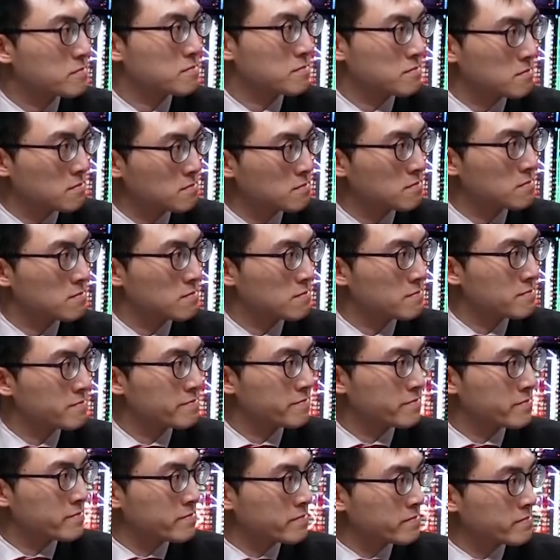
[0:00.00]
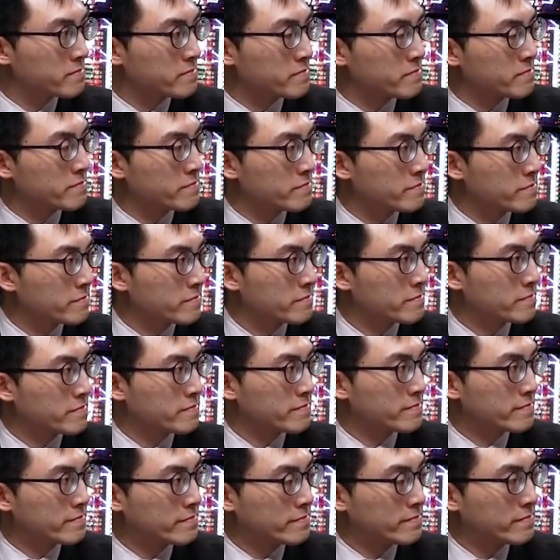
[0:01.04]

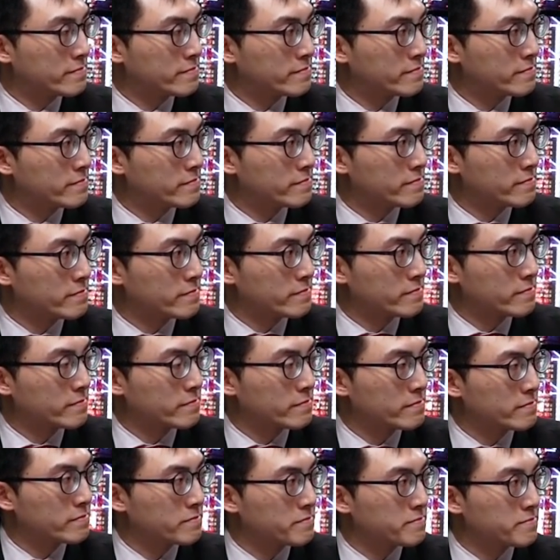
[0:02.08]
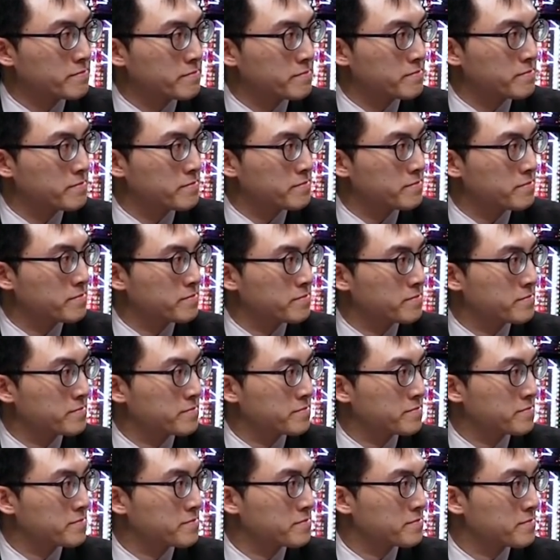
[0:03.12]

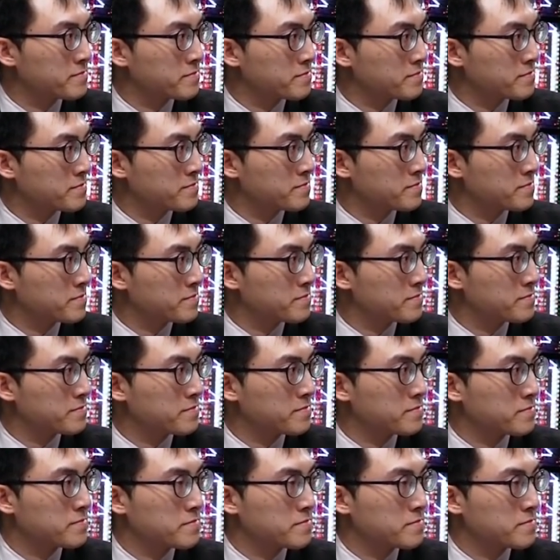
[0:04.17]
The person shown says nothing.